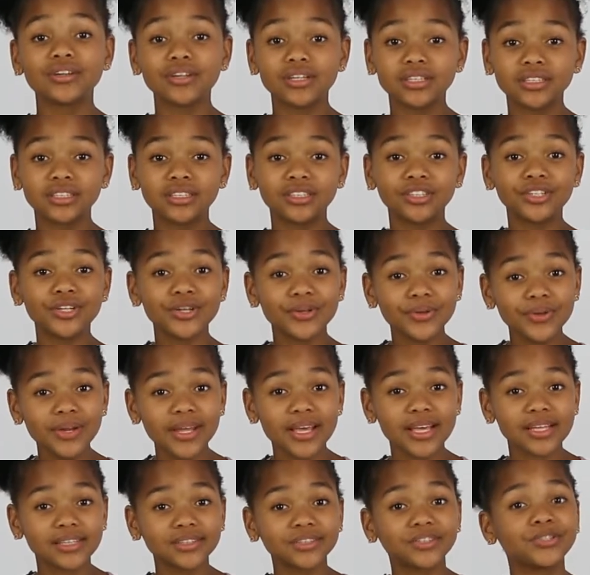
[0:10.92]
tune
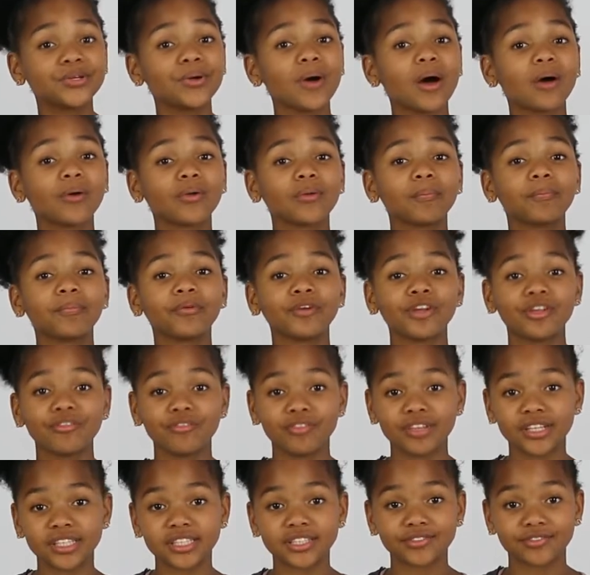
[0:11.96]
into our
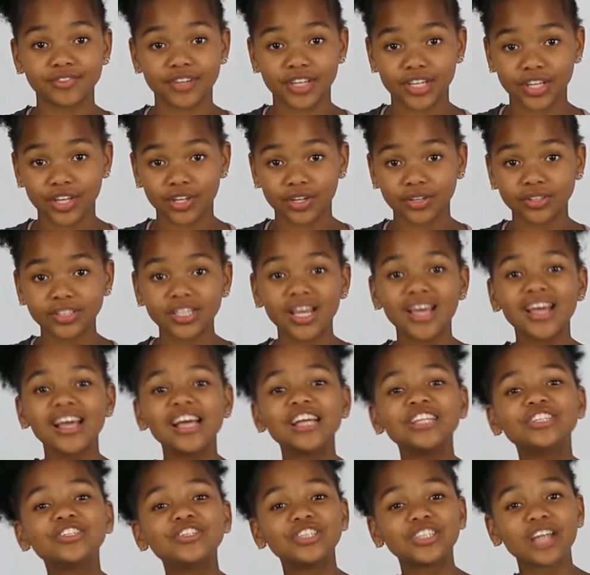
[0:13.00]
previous videos
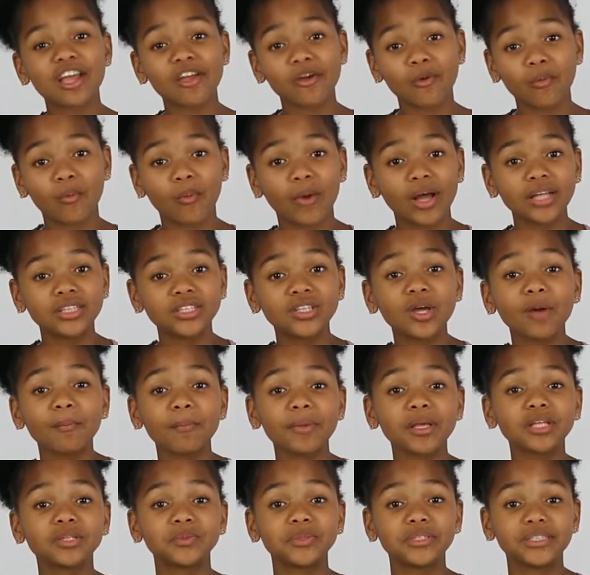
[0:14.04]
to check what
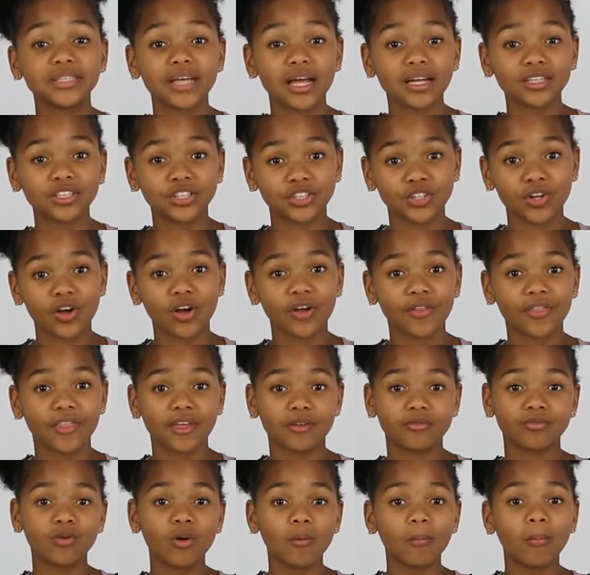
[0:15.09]
topics we touched on that
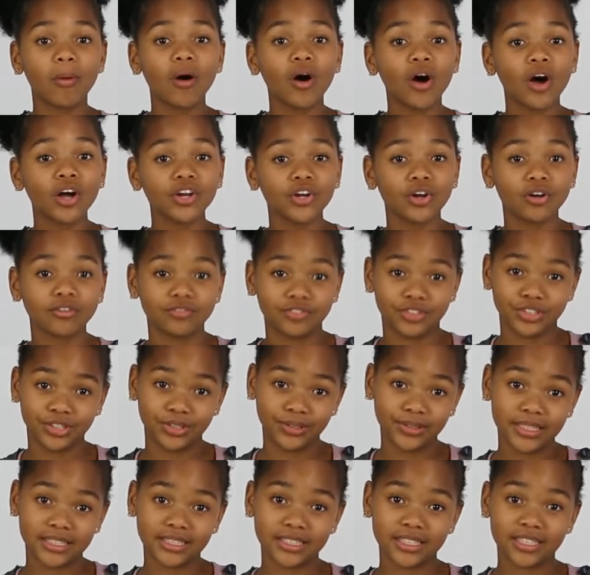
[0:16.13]
form part of
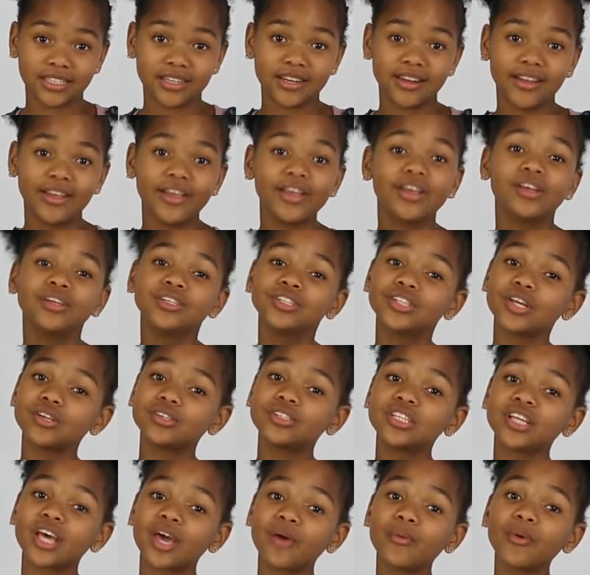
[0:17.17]
nutrition. So
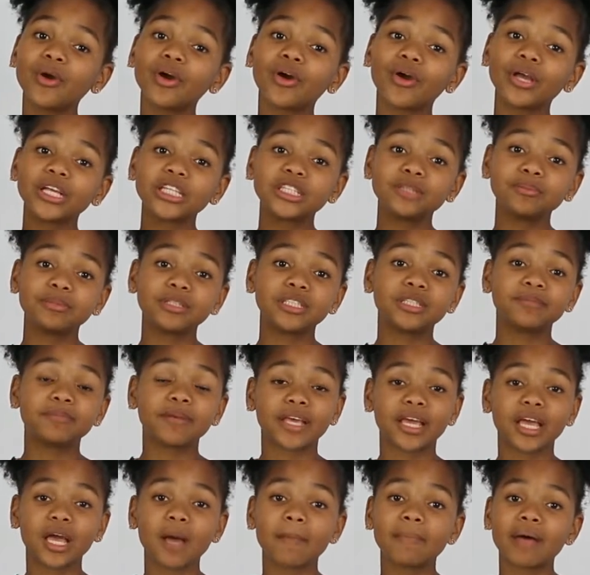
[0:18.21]
today we're going to be
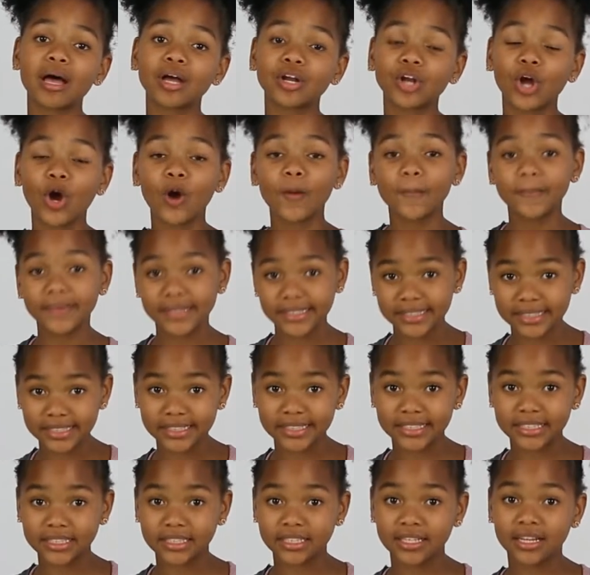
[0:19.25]
speaking about
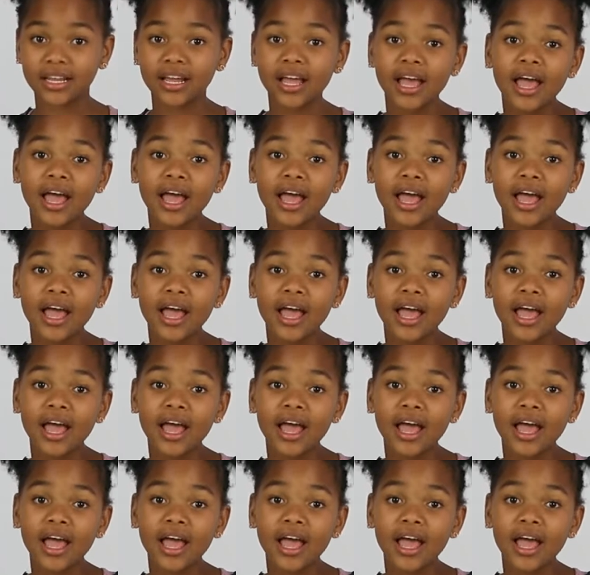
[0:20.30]
obesity.